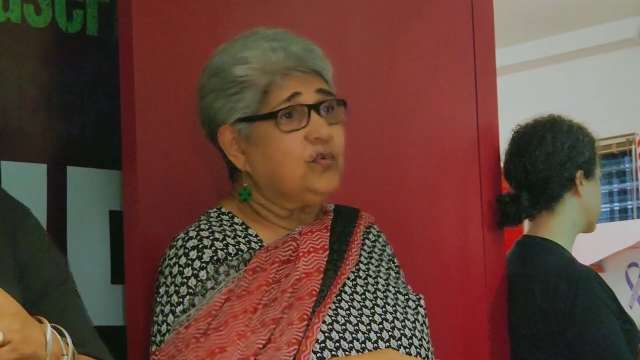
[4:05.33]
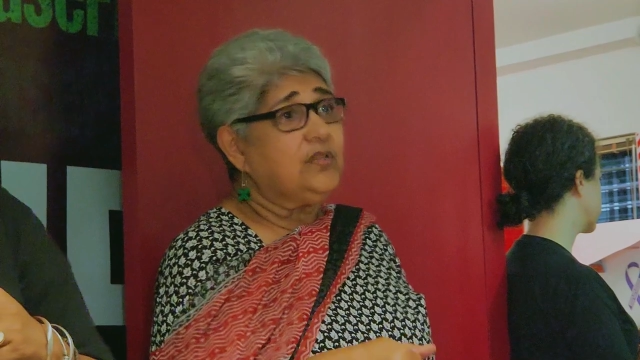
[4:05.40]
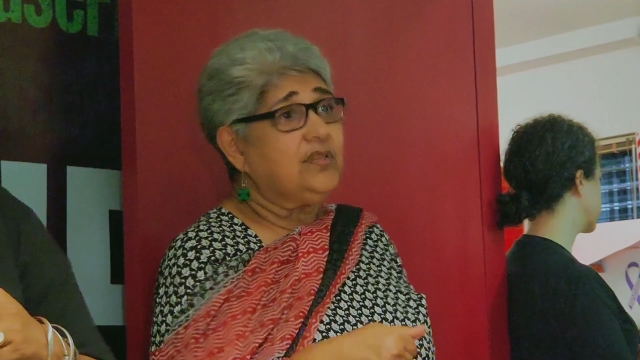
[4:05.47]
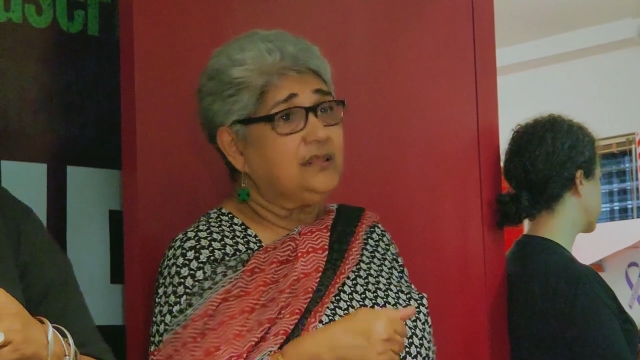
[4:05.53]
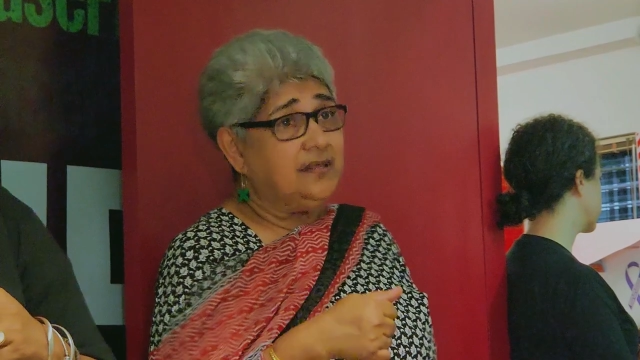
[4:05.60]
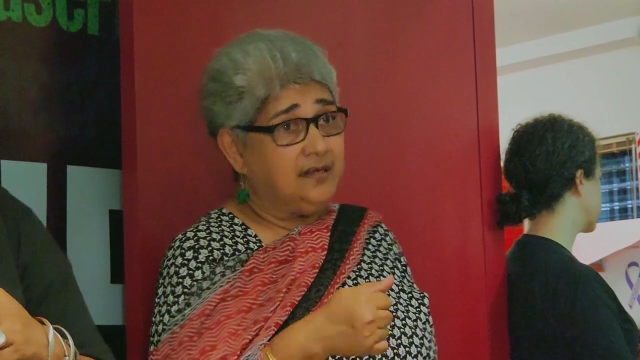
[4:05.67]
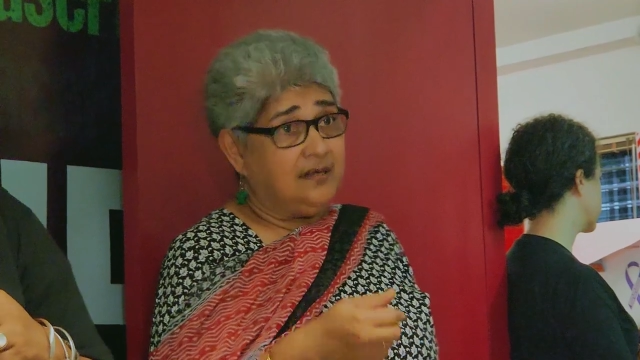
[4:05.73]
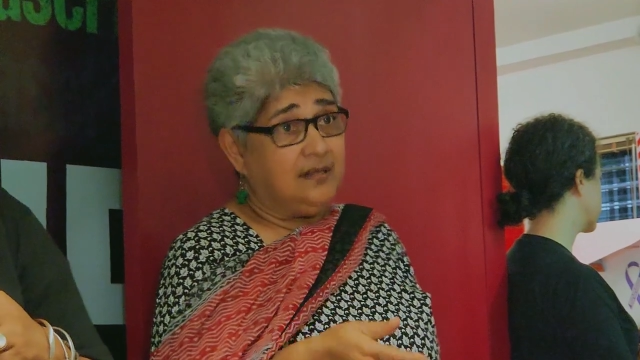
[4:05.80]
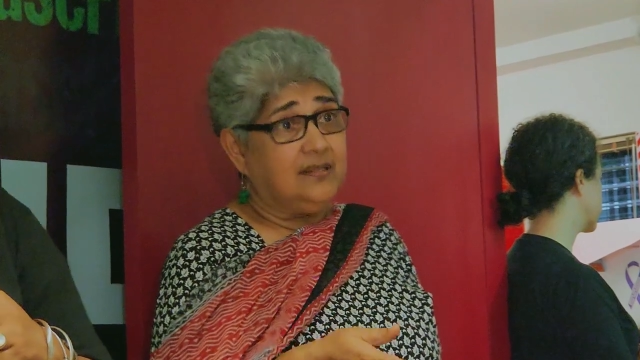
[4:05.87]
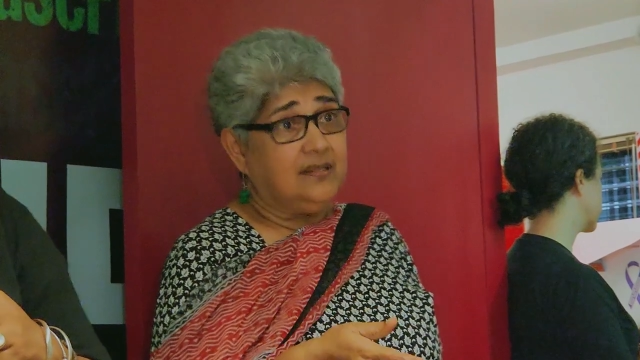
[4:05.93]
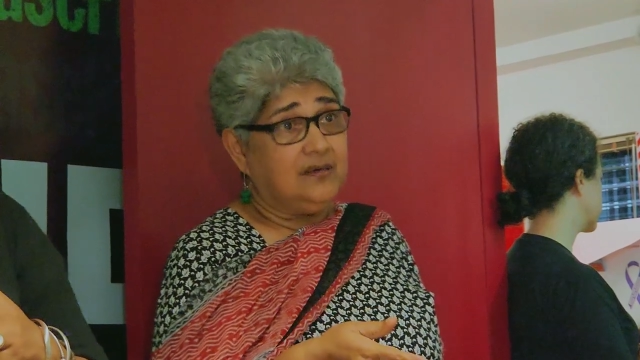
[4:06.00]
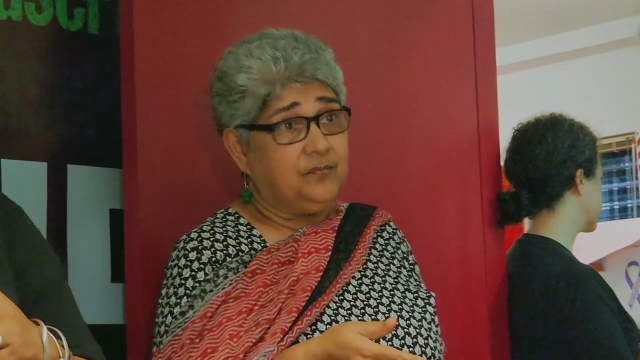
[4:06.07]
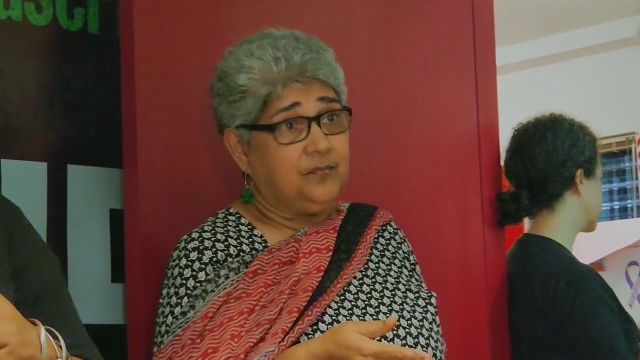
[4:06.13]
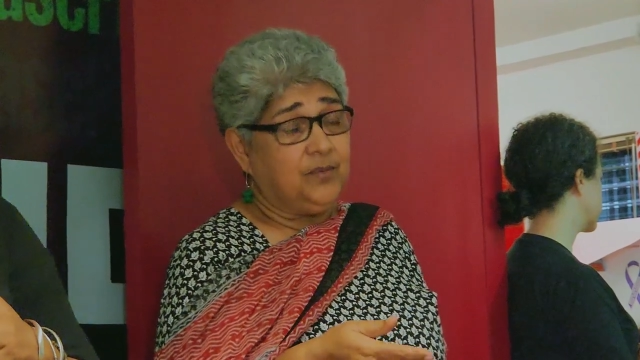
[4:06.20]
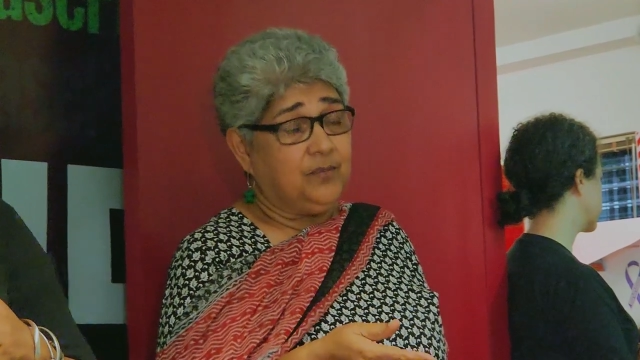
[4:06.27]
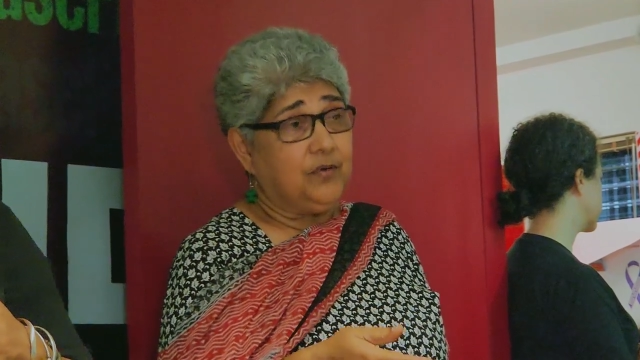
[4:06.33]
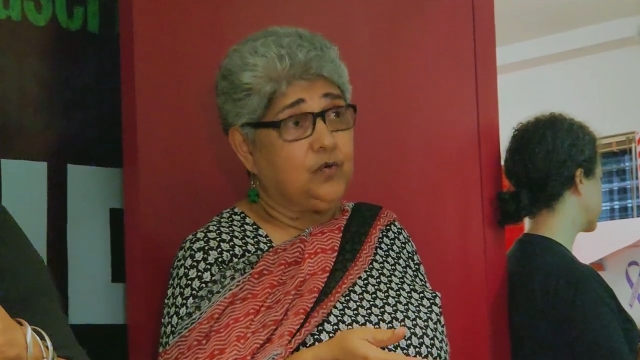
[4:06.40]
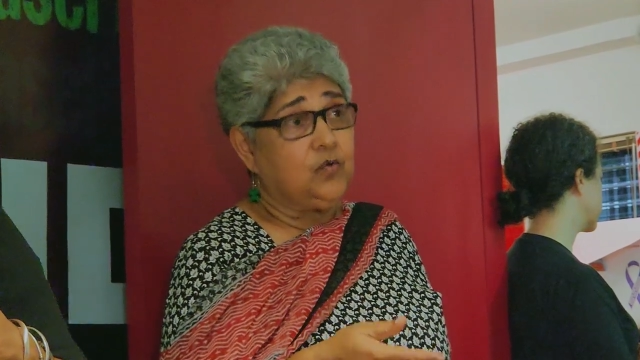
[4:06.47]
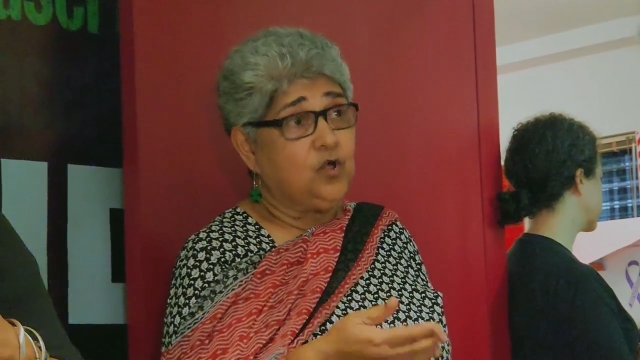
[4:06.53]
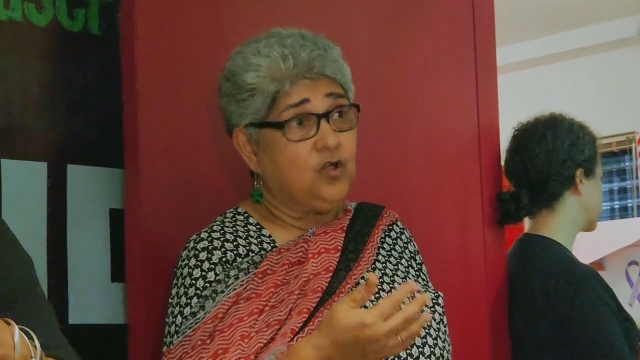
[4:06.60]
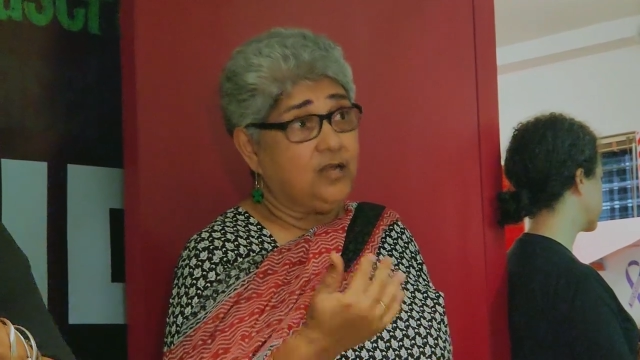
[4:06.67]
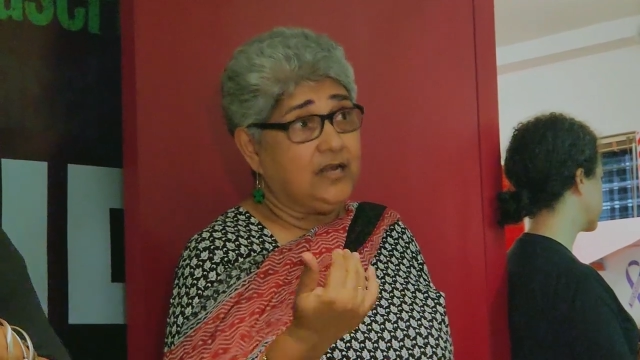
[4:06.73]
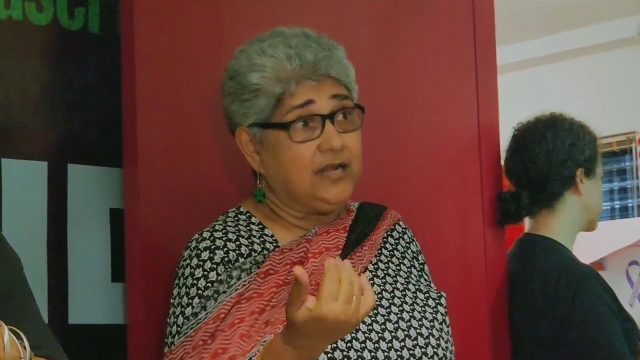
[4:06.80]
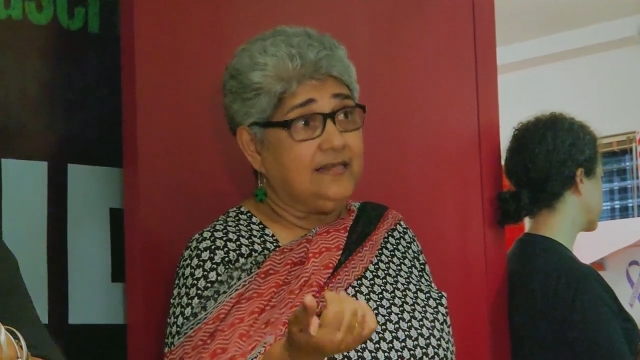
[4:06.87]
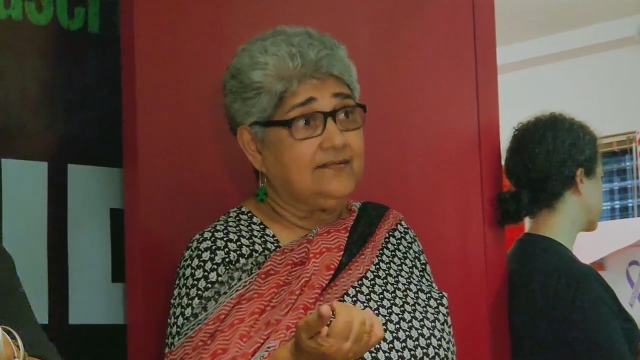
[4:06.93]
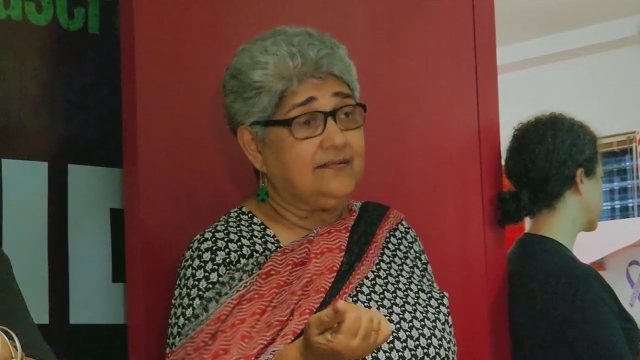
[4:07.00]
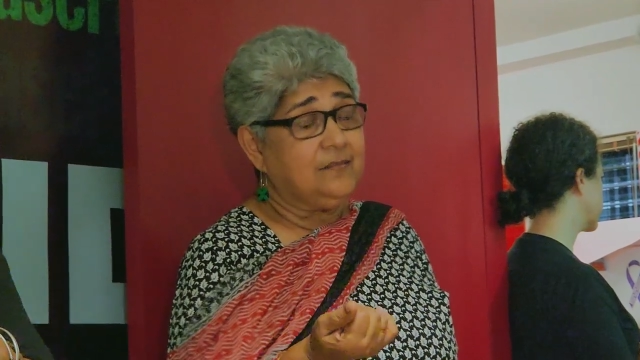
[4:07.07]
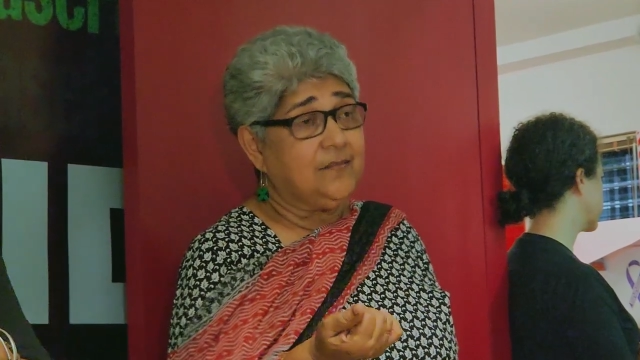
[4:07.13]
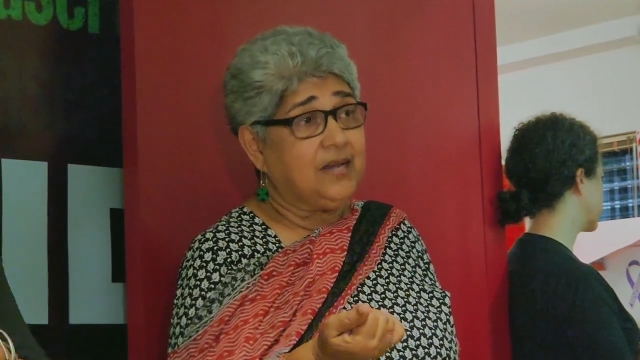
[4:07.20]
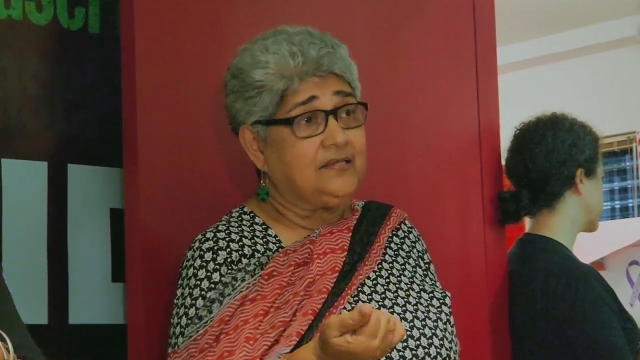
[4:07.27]
with the people who
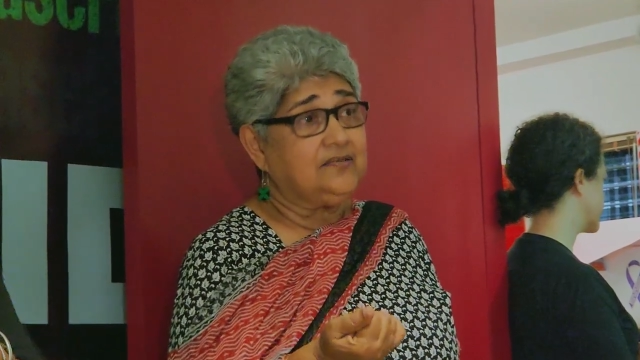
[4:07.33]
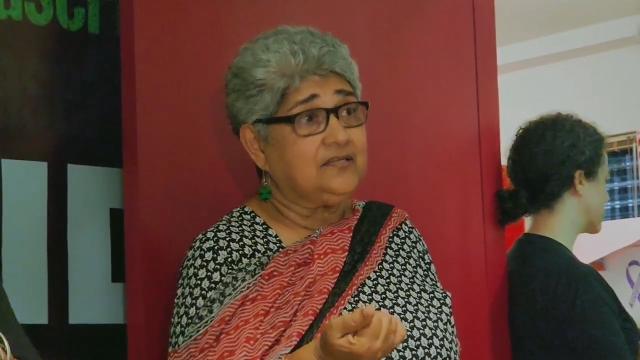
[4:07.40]
organized the march